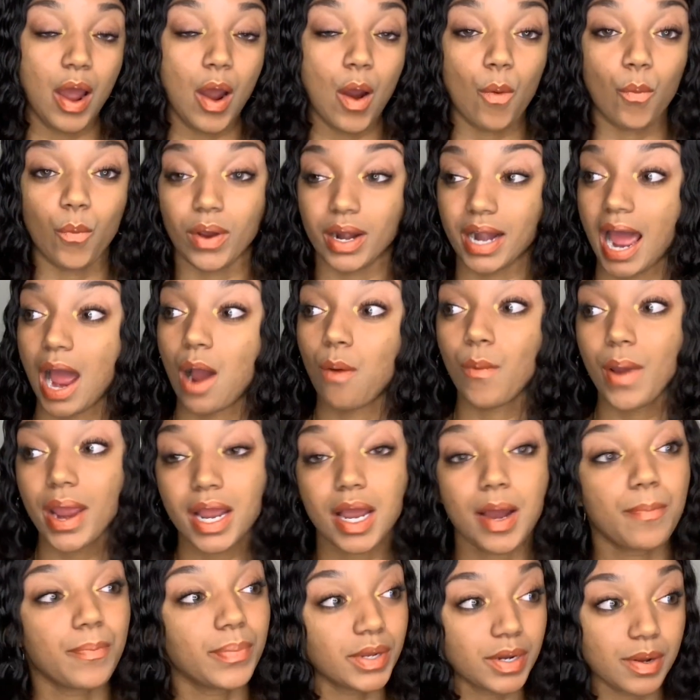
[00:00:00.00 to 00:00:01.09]
When I wake
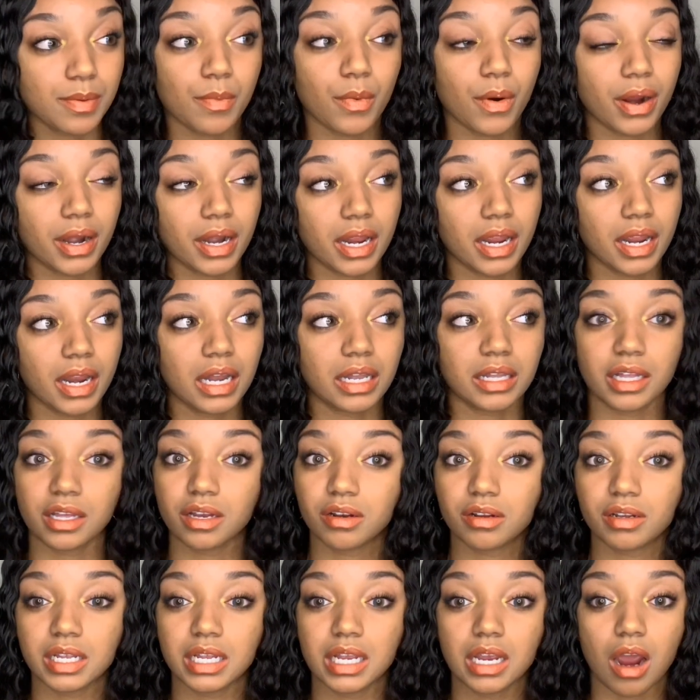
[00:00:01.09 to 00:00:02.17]
up in the morning,
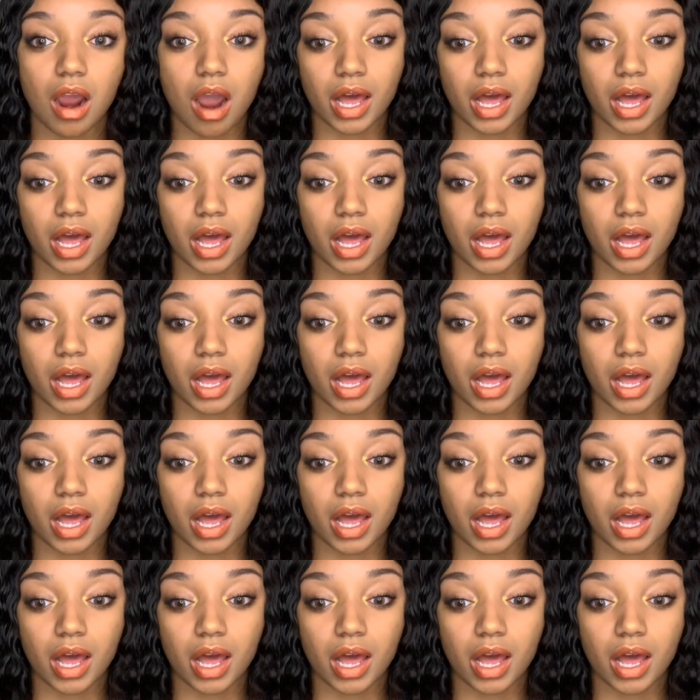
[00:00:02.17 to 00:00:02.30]
literally all